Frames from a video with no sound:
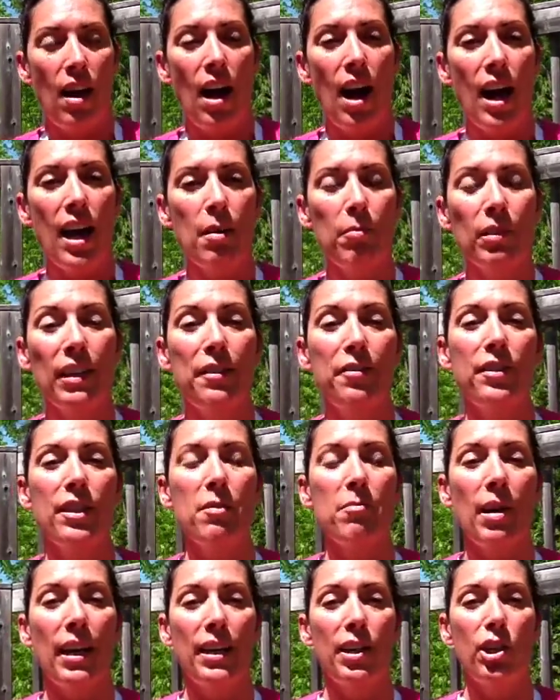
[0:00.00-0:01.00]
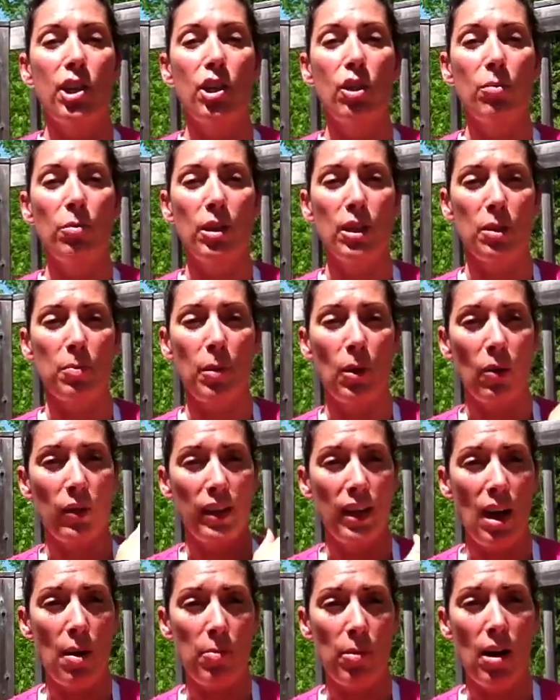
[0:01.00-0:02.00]
I am lifting my humerus bone,
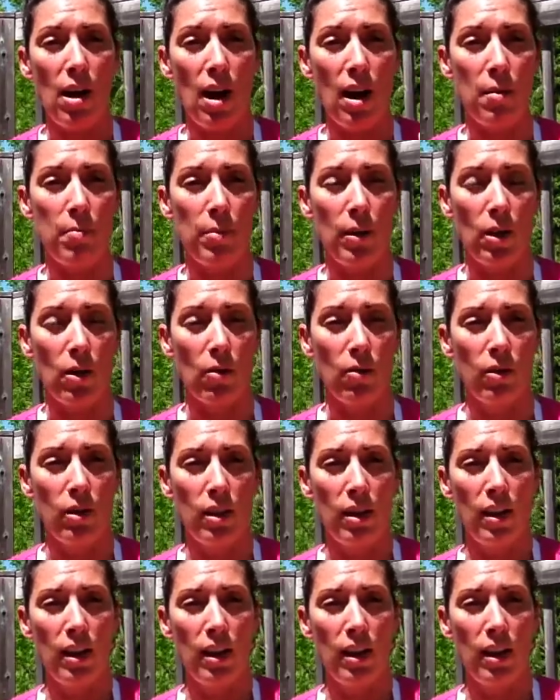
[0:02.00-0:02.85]
the upper arm bone,